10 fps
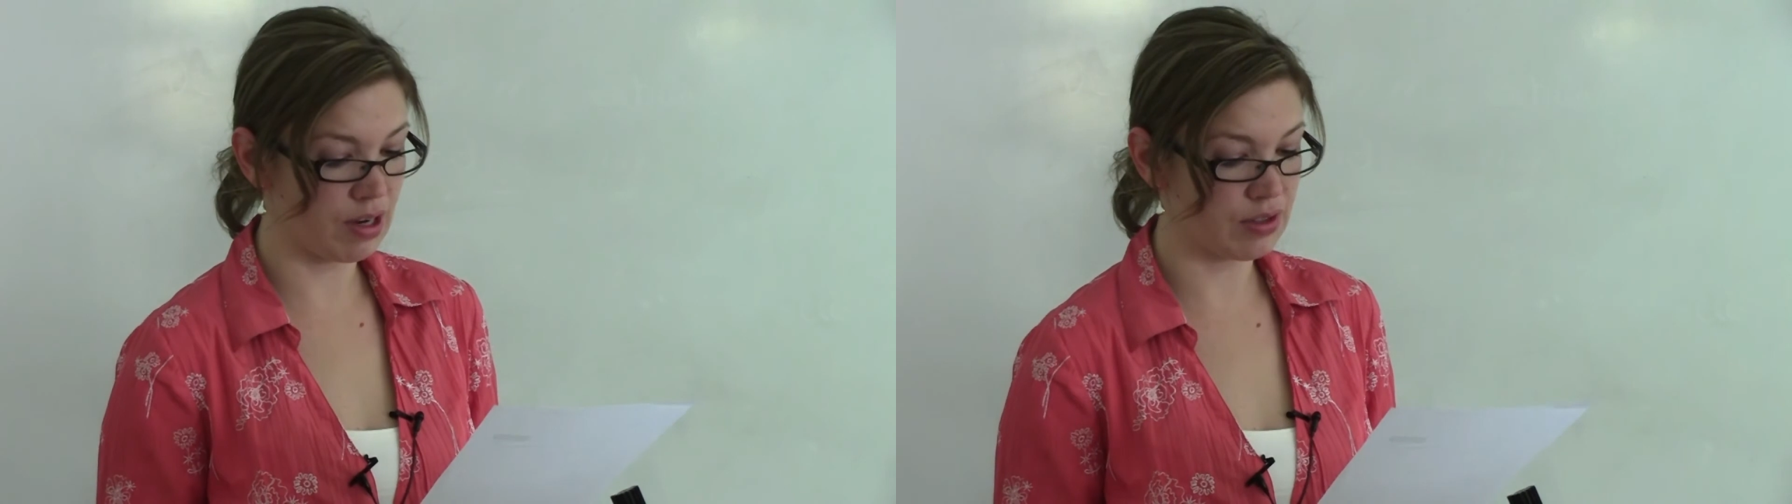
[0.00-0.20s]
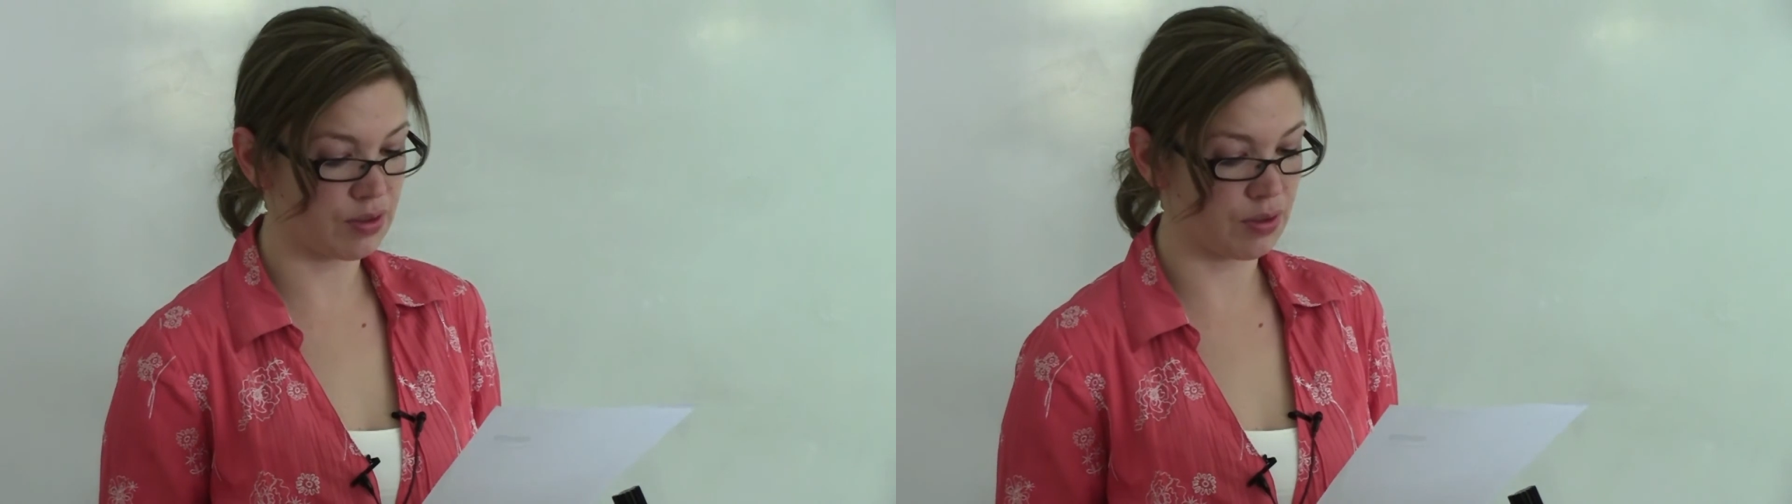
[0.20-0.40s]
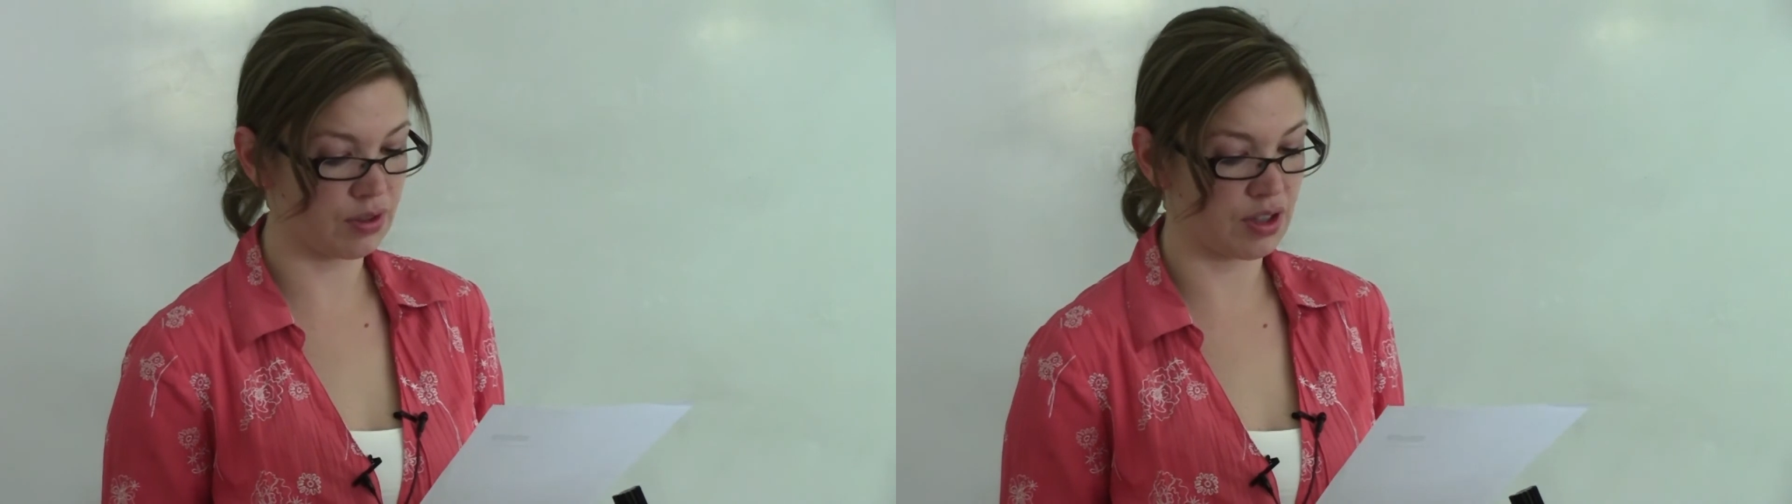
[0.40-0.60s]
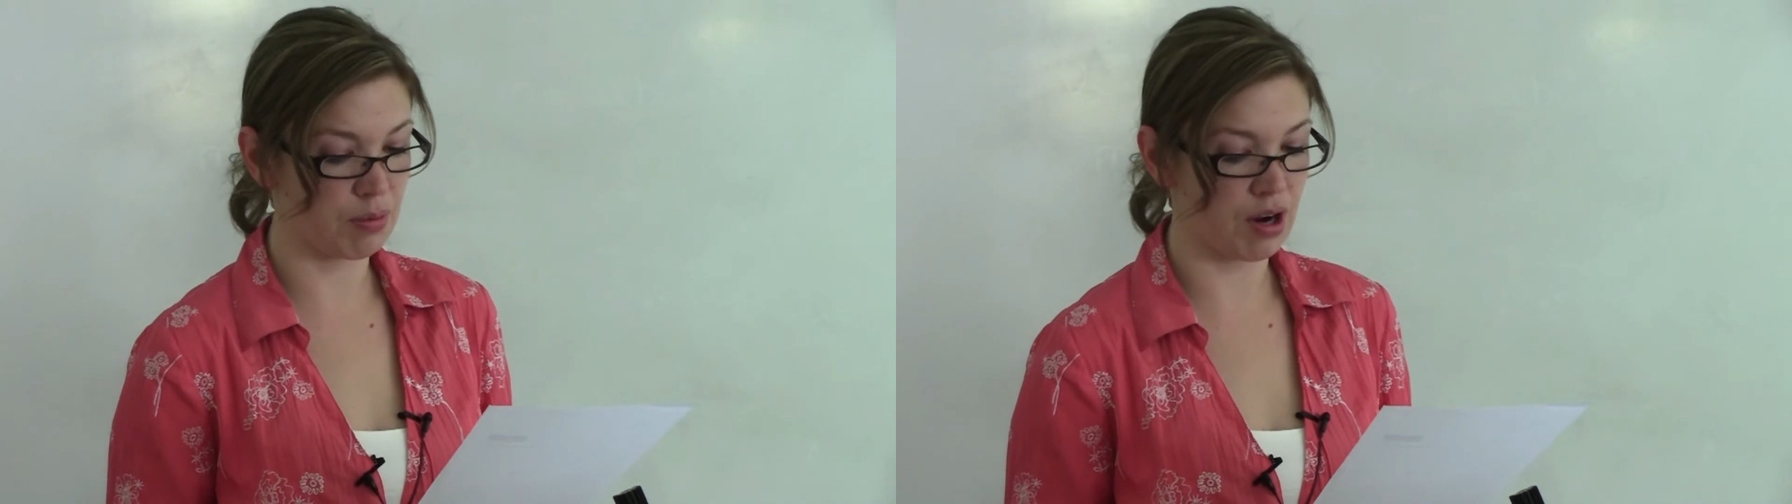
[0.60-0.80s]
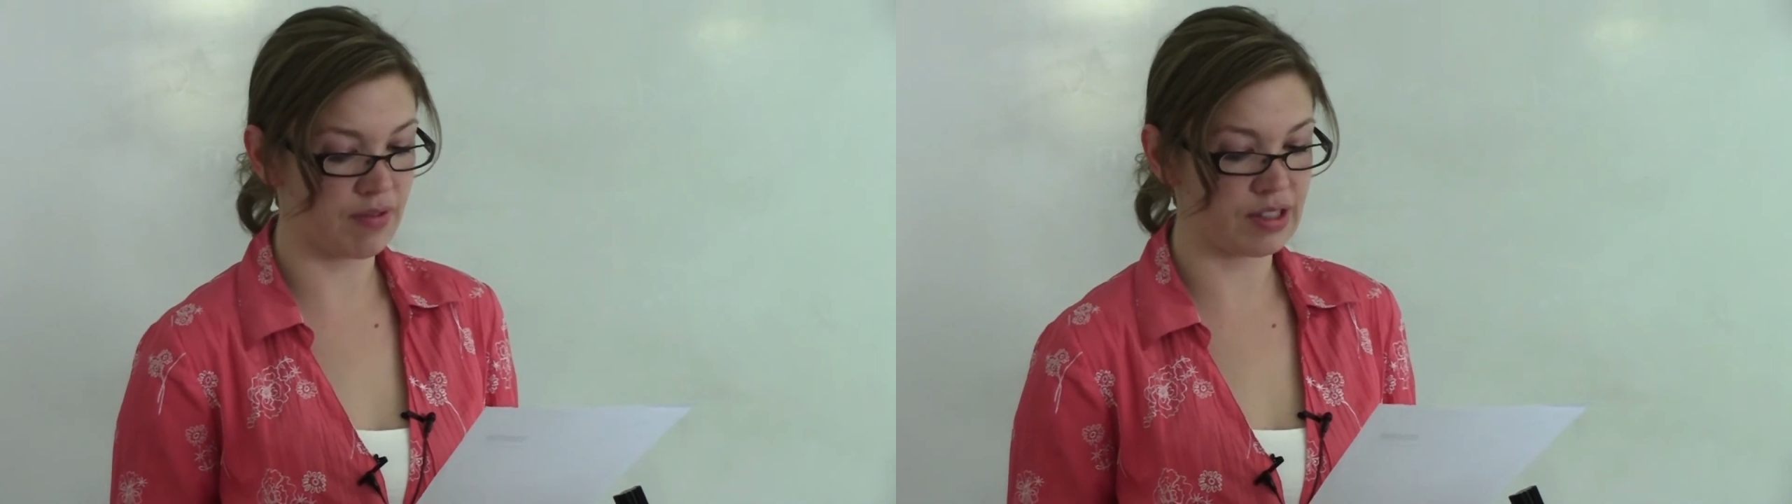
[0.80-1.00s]
wine sold in the
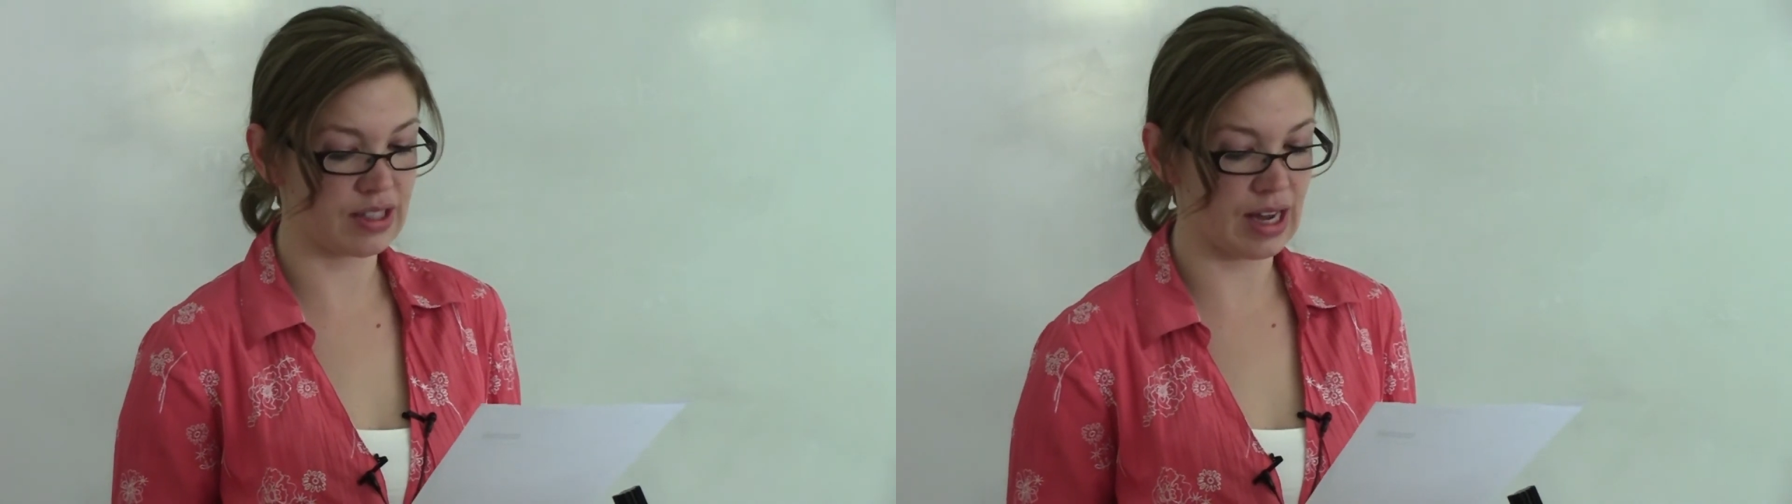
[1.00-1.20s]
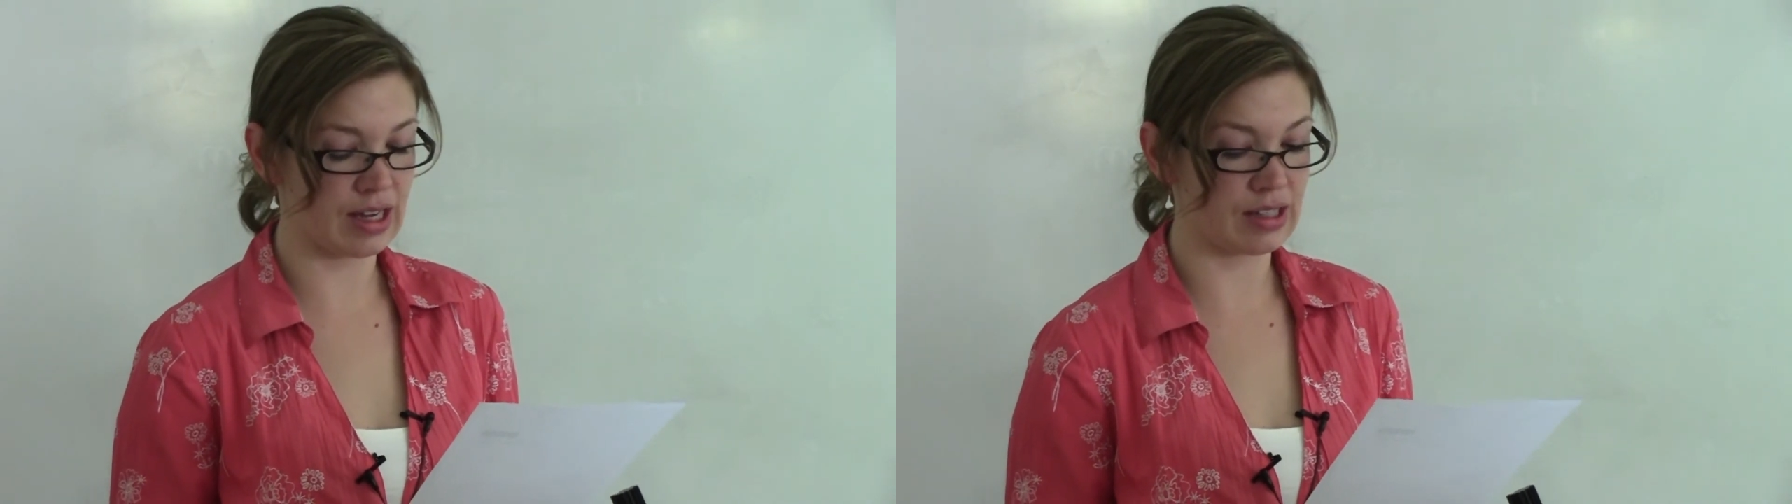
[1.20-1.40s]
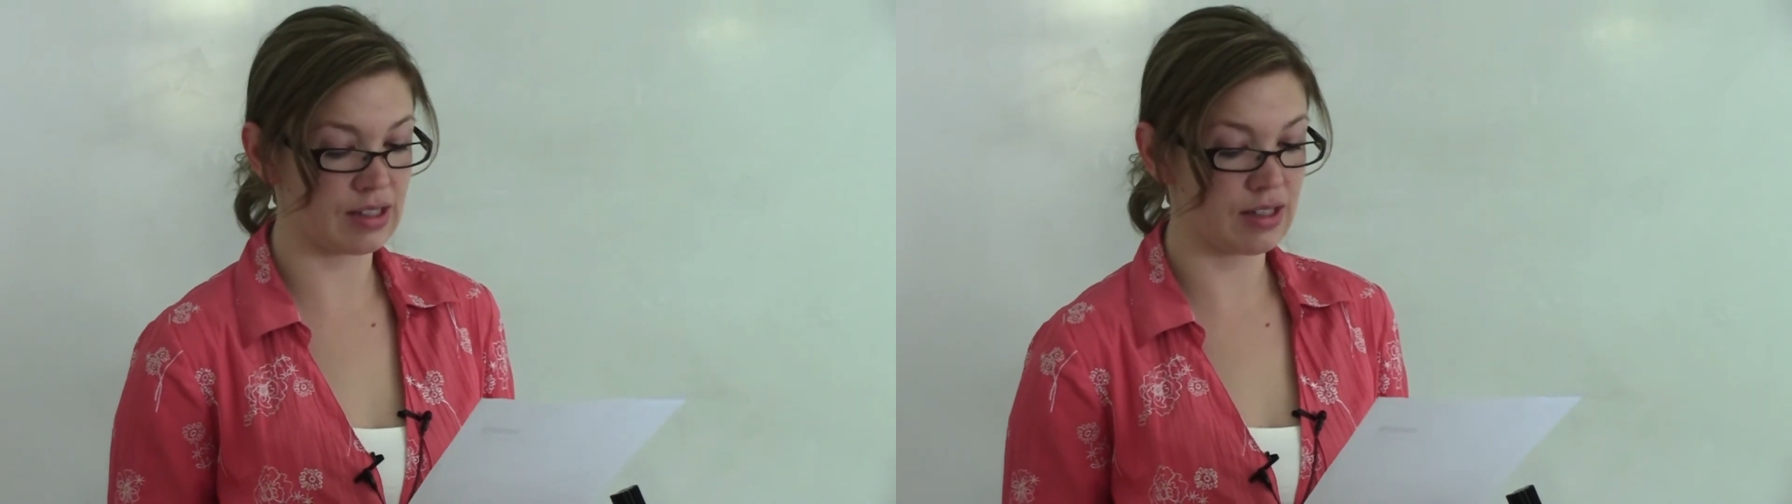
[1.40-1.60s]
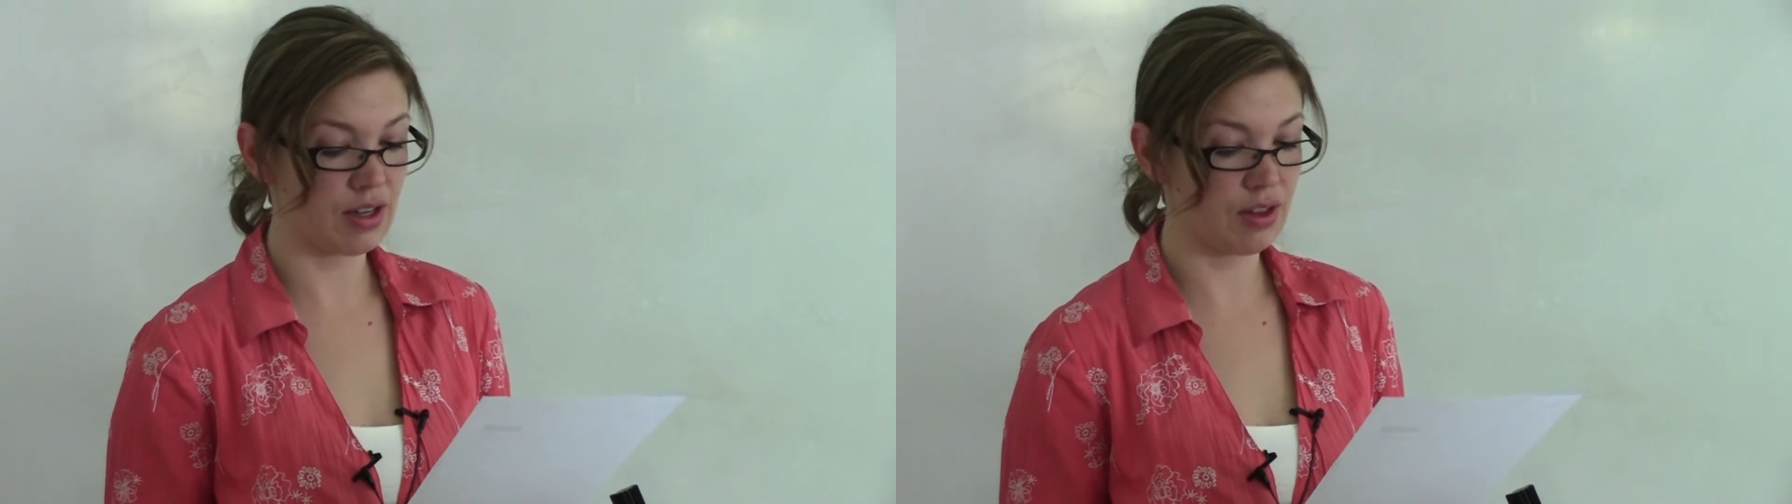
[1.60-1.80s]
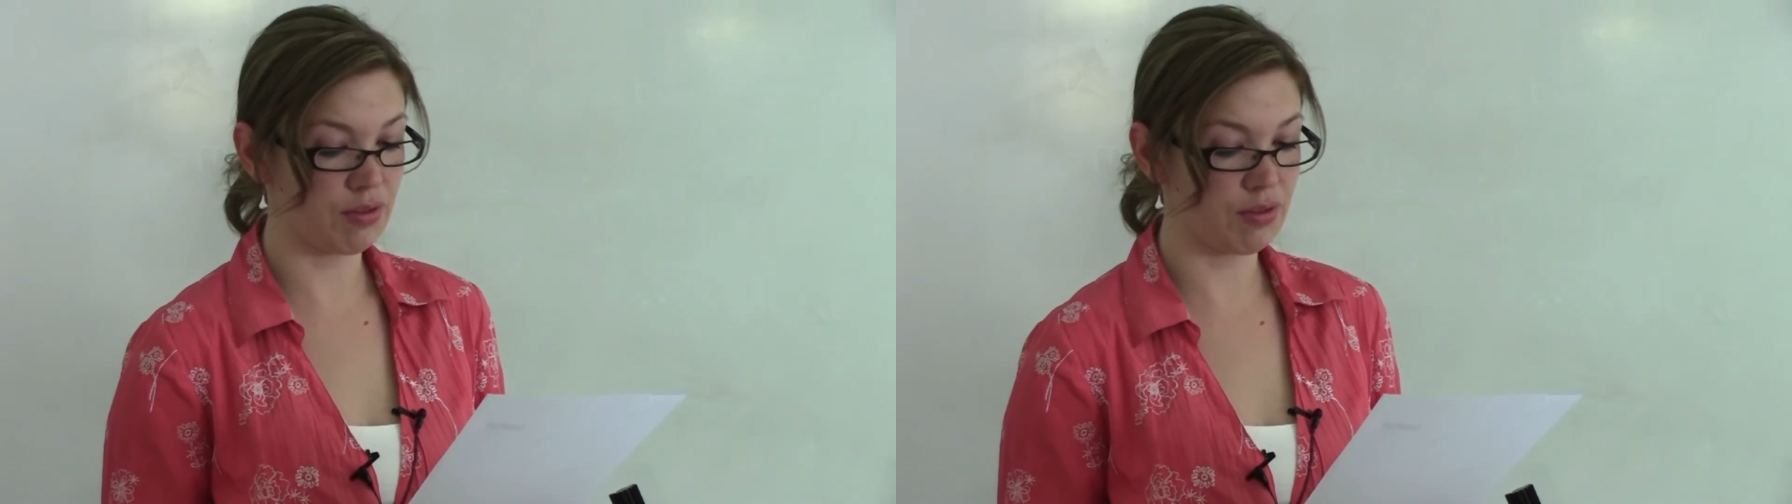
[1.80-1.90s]
province adds